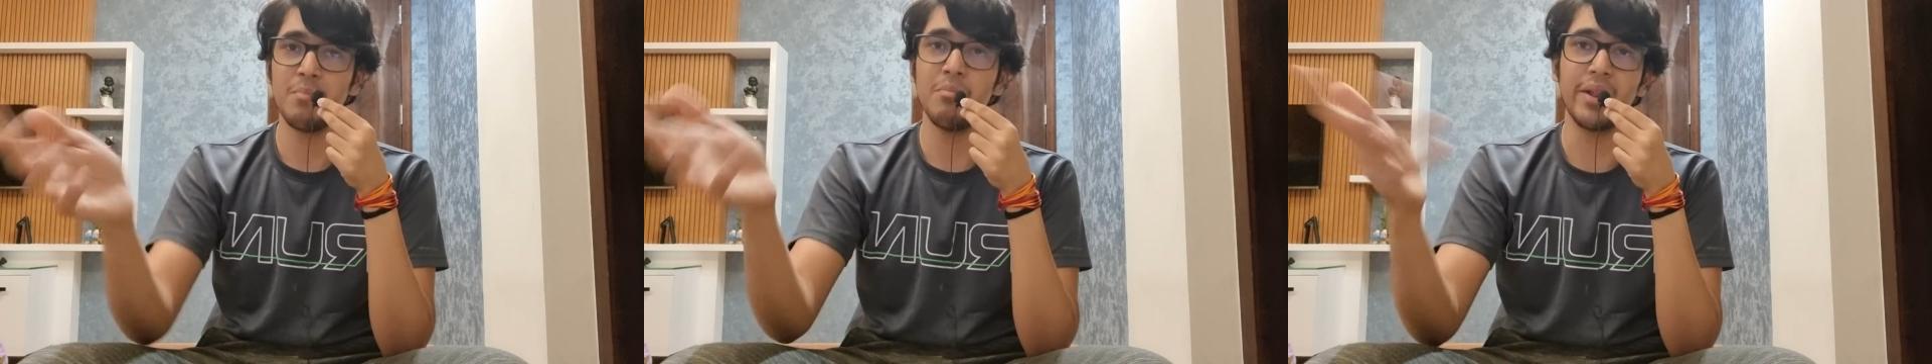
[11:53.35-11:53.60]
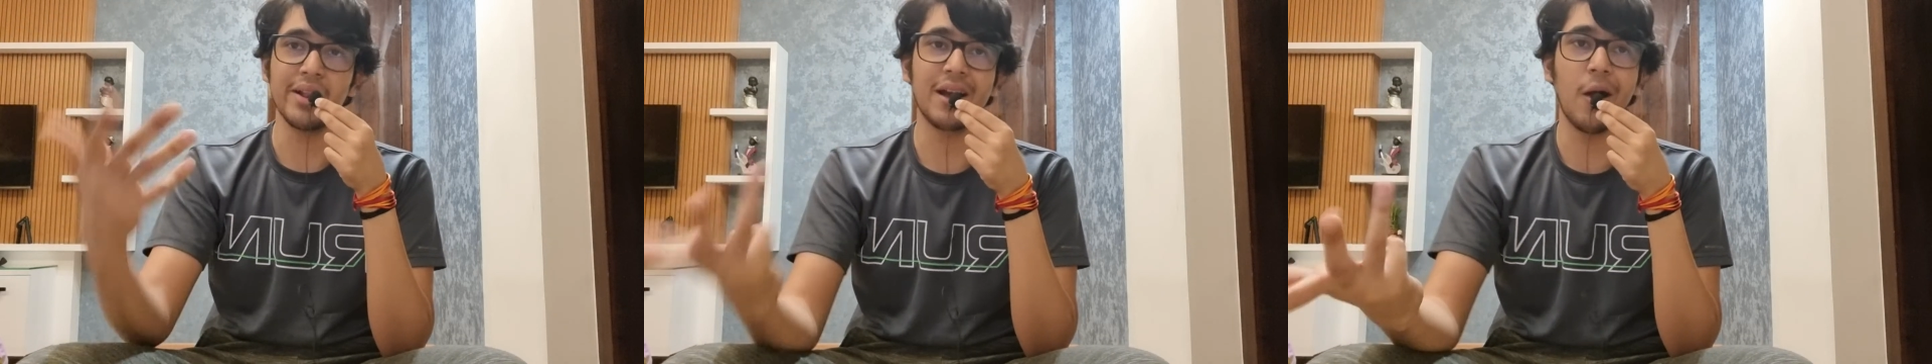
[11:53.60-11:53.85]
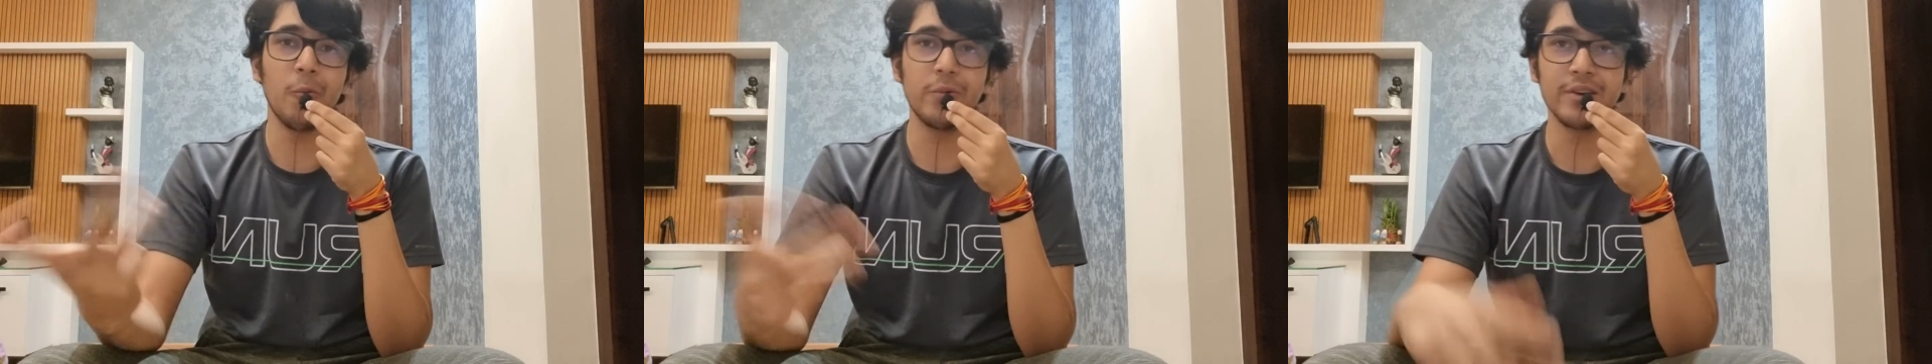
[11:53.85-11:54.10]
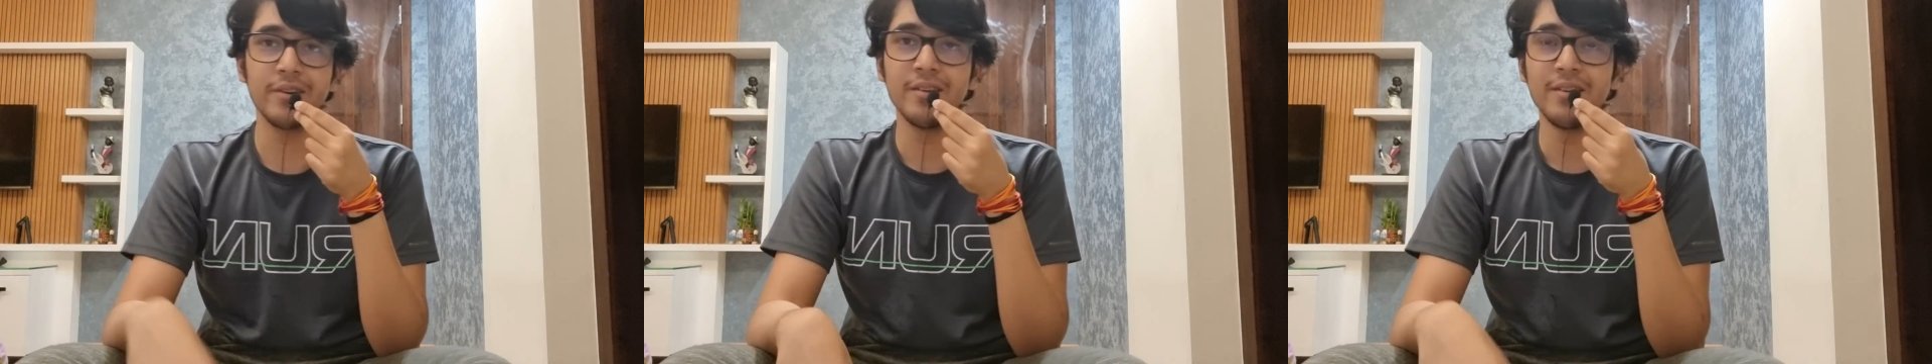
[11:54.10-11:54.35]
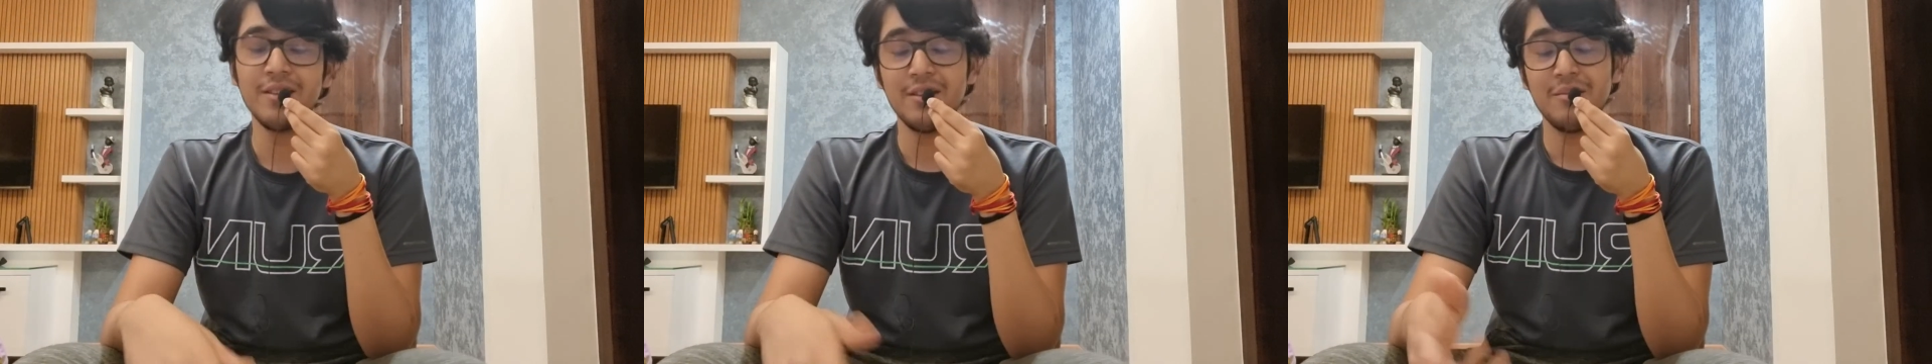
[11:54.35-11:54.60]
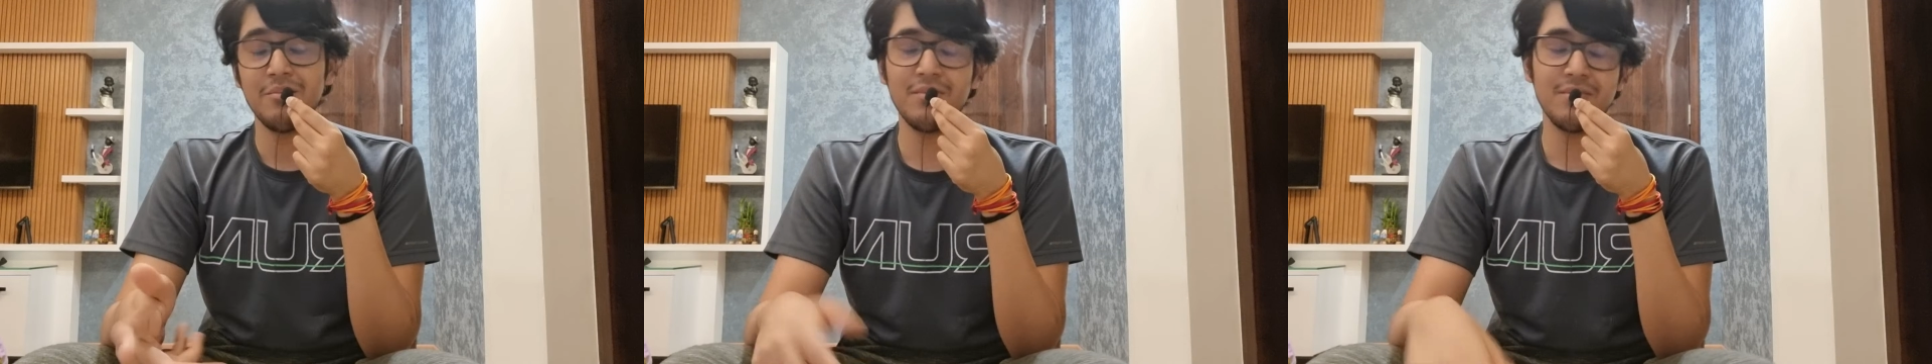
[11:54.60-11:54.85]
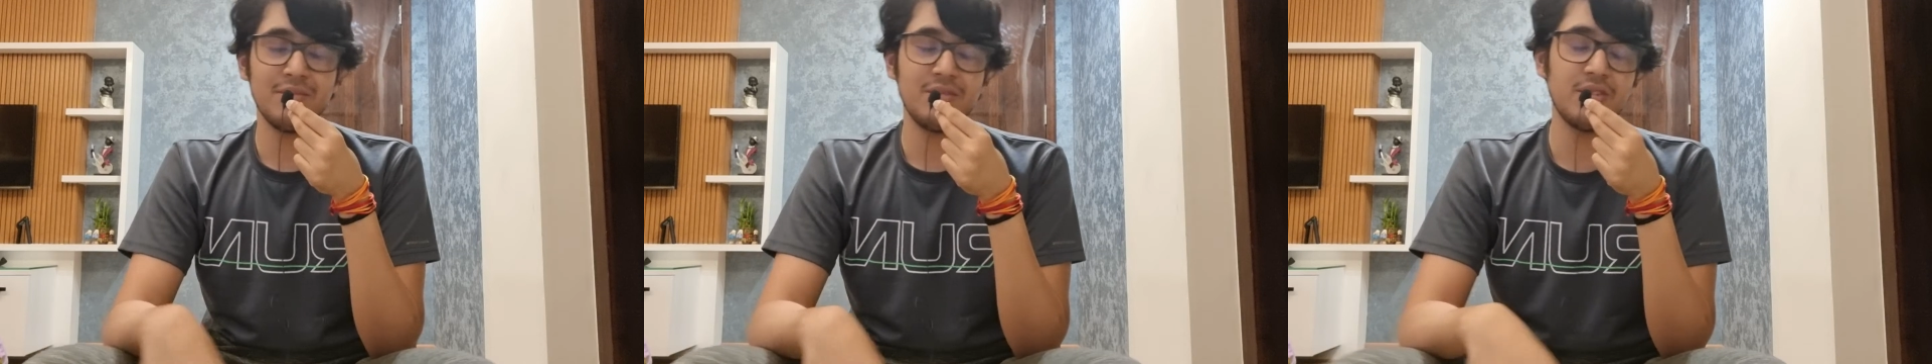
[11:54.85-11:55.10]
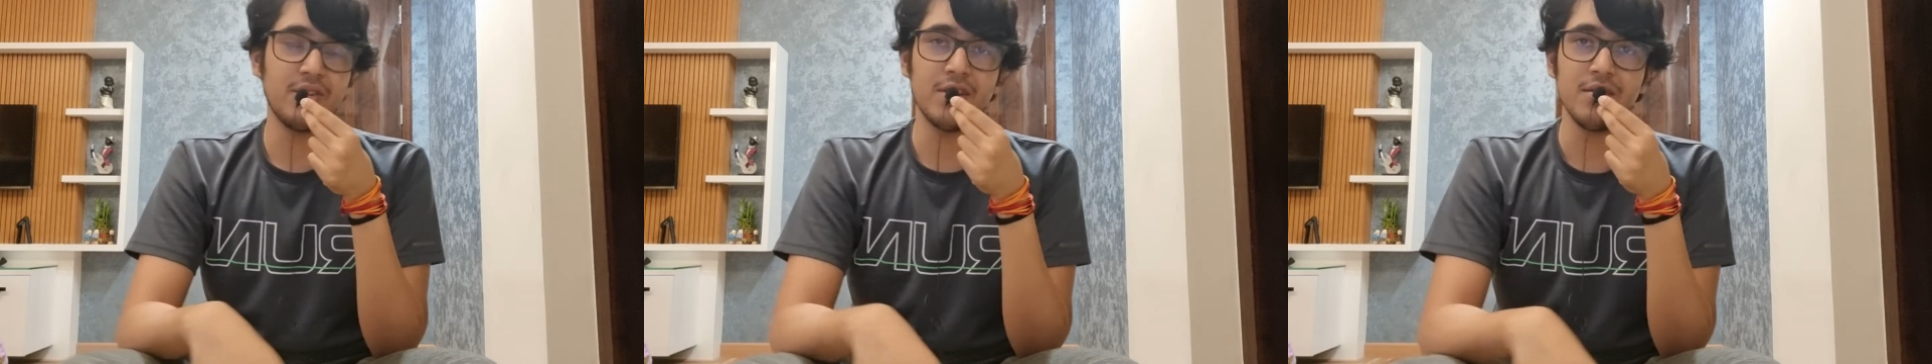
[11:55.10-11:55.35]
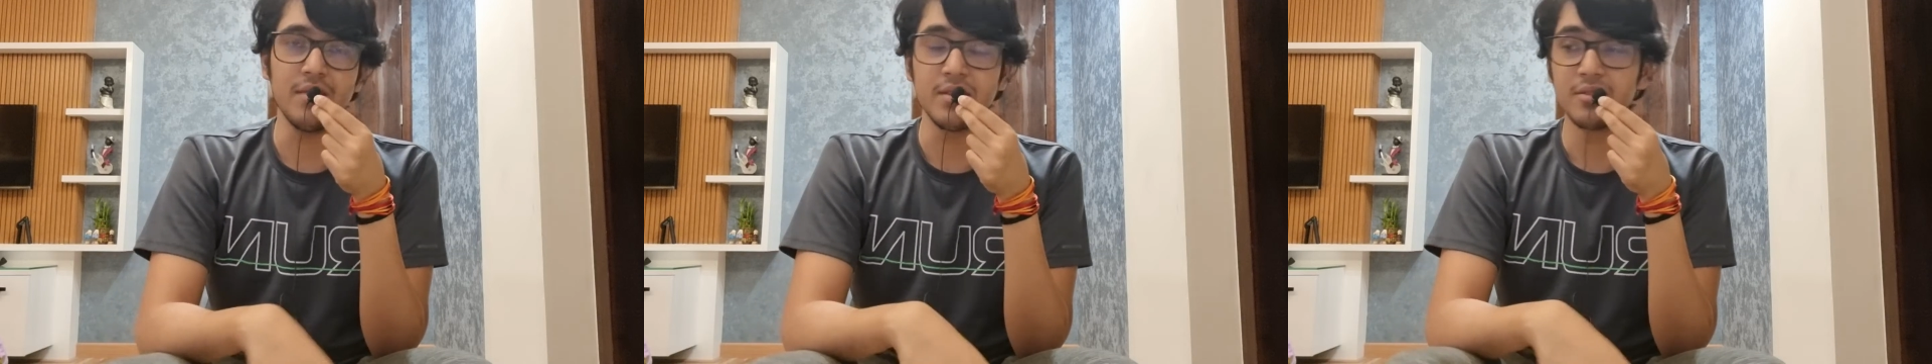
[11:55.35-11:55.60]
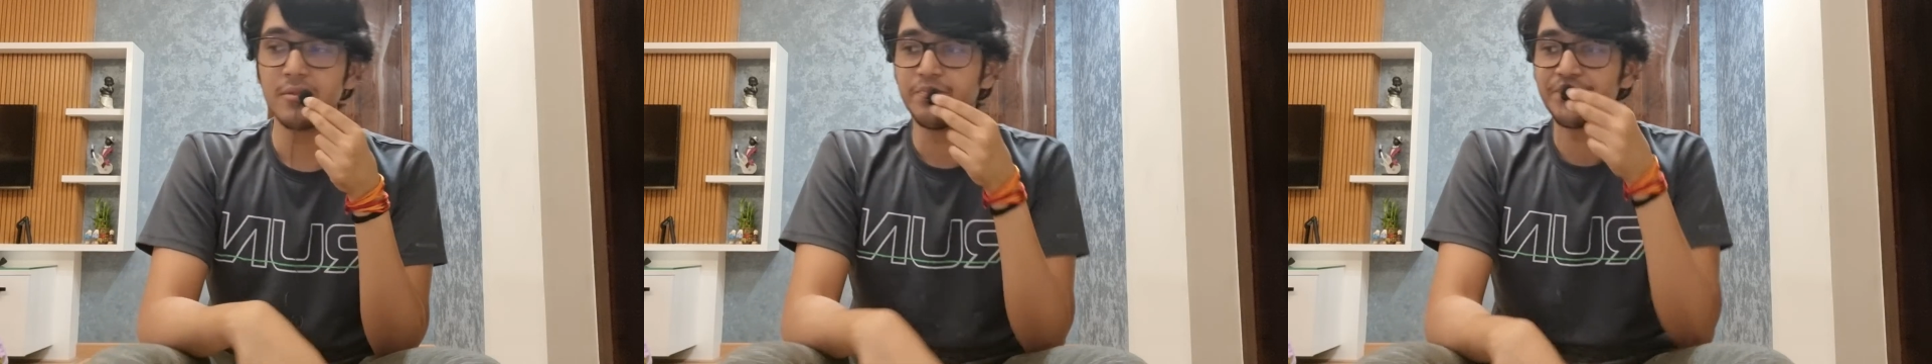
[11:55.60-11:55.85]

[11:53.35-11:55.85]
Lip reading: bill counter? Anyways,